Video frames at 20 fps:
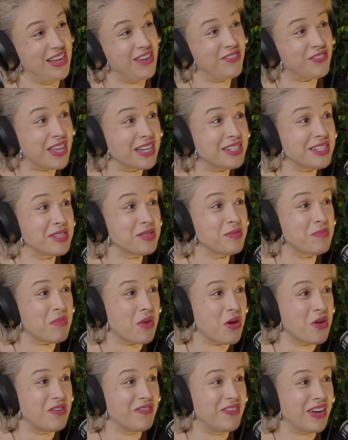If that doesn't
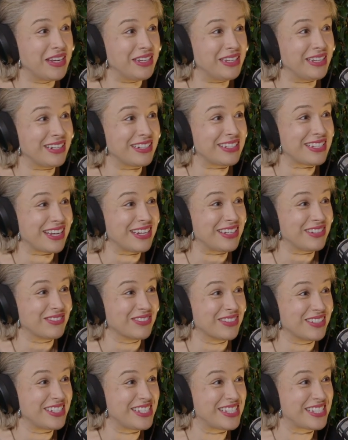motivate you to take
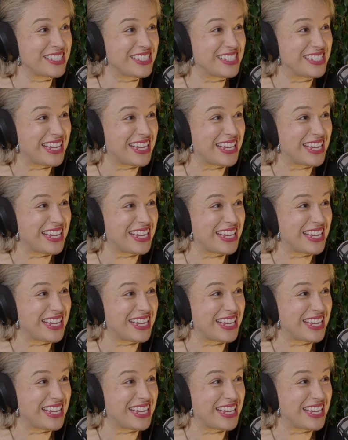risks,